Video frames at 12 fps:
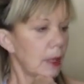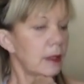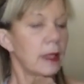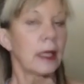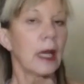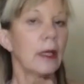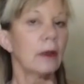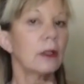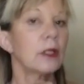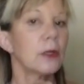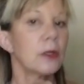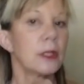think I
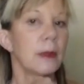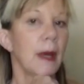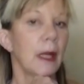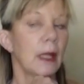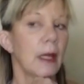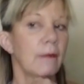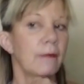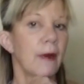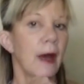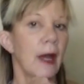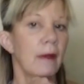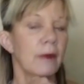only used about like
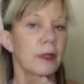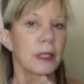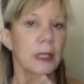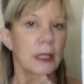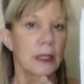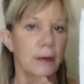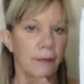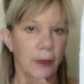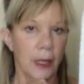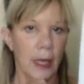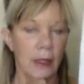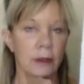5 or 6
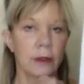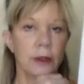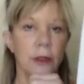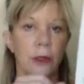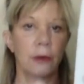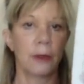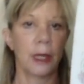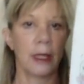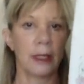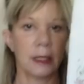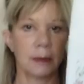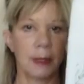different colors to create
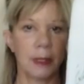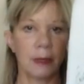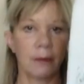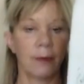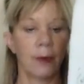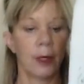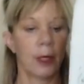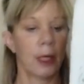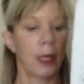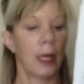this piece of work.